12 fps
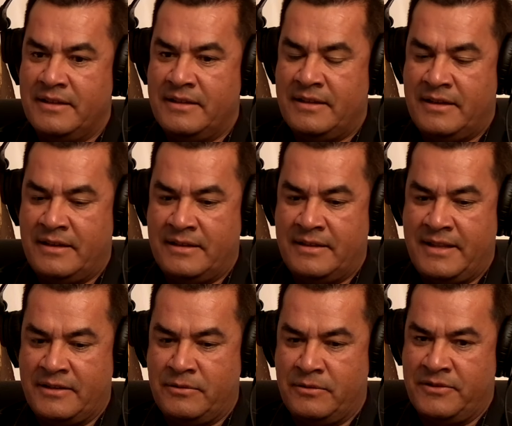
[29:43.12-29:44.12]
on
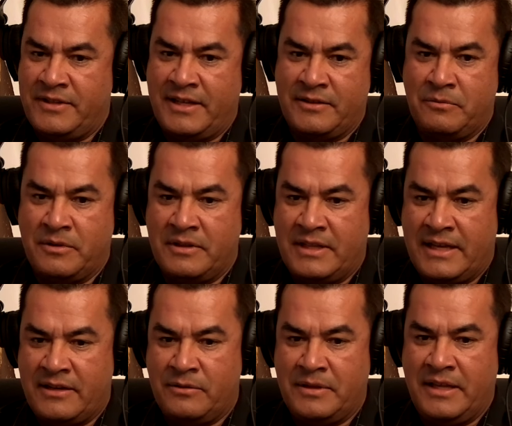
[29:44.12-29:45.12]
that cul-de-sac
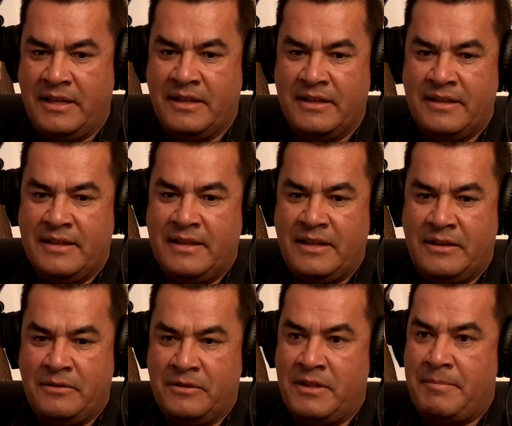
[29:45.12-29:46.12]
that only you know
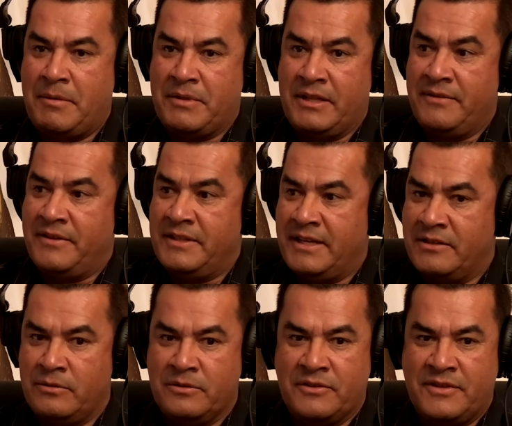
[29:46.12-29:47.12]
only the people that live on that
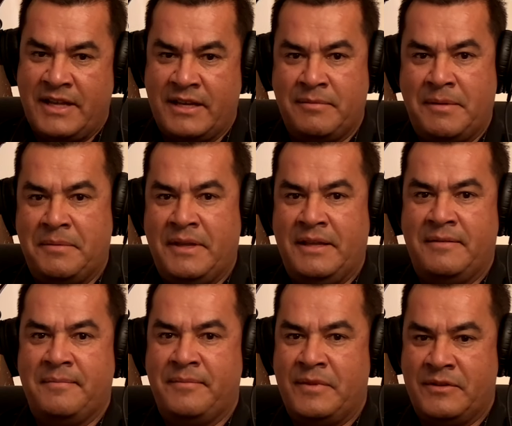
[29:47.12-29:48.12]
cul-de-sac maybe
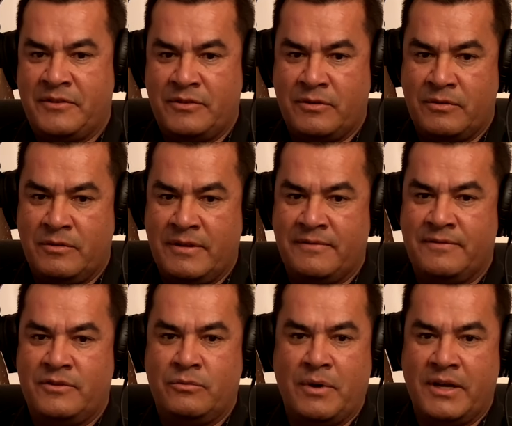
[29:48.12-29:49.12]
there's a total of
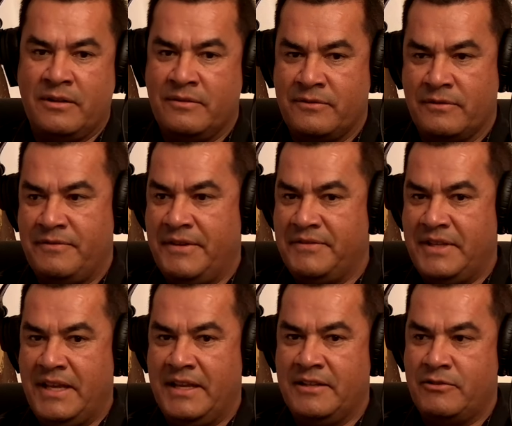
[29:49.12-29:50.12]
12 or
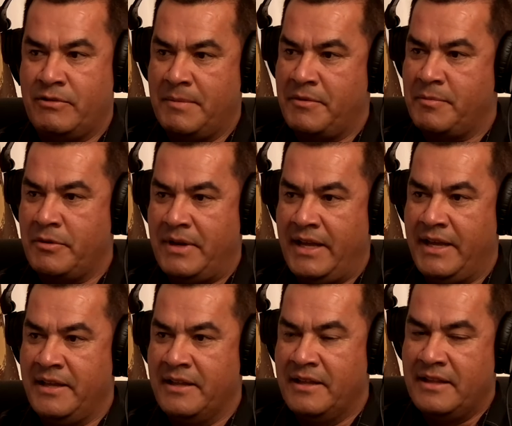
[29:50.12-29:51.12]
15 trips per
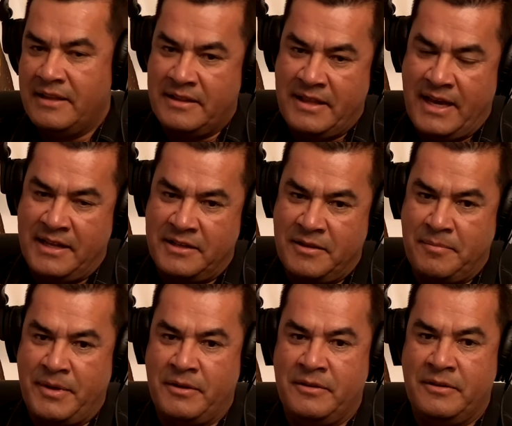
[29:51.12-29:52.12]
day that
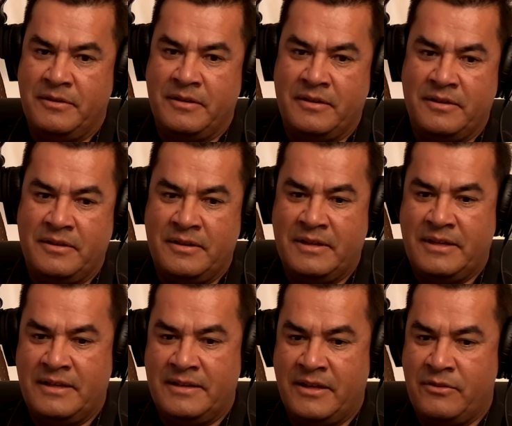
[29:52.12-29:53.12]
compared to a, uh,
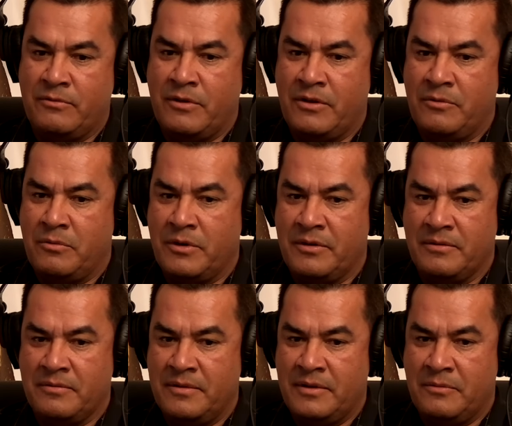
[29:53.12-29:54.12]
another road where
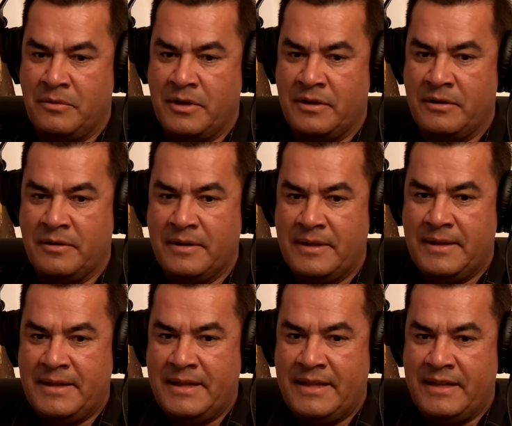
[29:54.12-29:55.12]
where
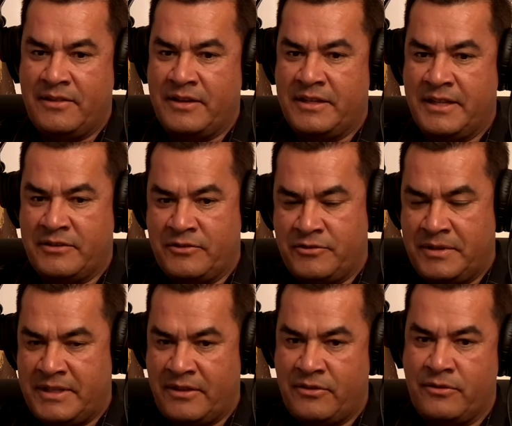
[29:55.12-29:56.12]
it's a collector street
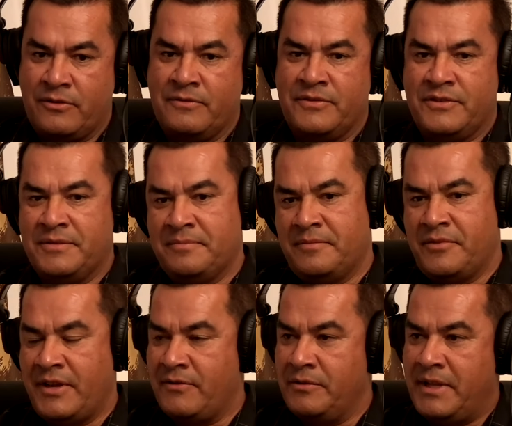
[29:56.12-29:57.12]
that serves
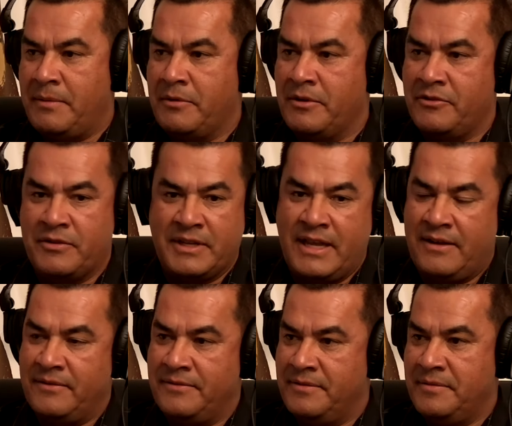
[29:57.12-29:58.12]
several neighborhoods you're going to
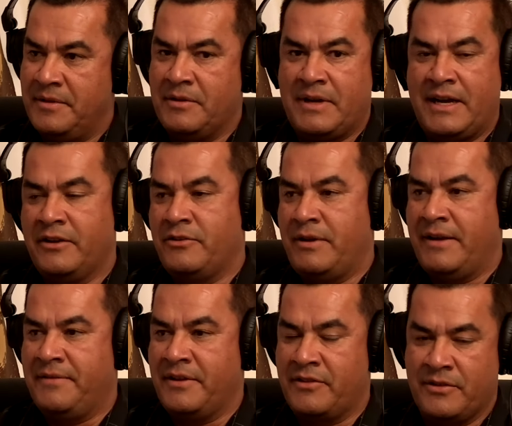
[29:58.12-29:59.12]
have you know higher
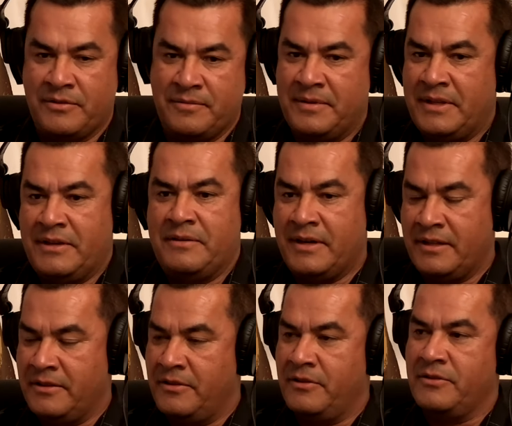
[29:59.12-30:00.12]
traffic so you know
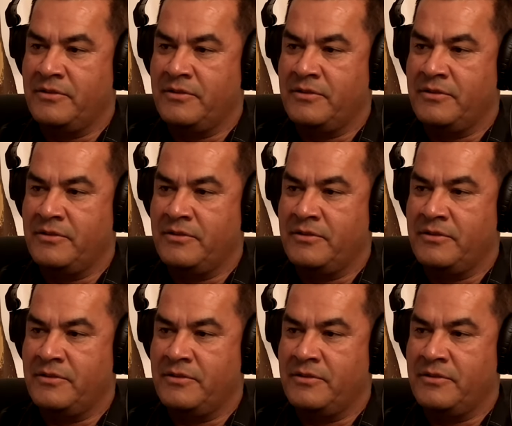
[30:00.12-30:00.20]
all of those